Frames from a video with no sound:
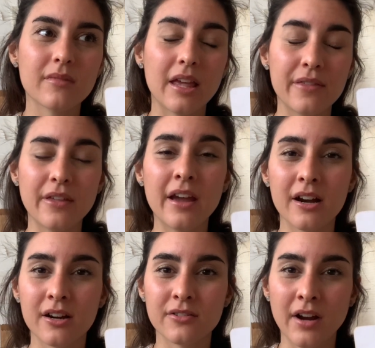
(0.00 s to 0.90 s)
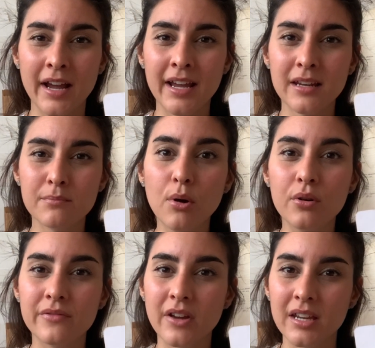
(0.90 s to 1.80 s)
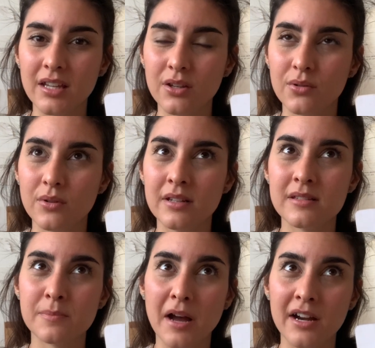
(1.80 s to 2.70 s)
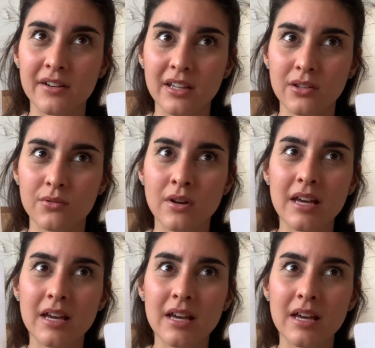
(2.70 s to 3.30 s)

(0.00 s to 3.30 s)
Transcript: there, right? Motivating you, inspiring you,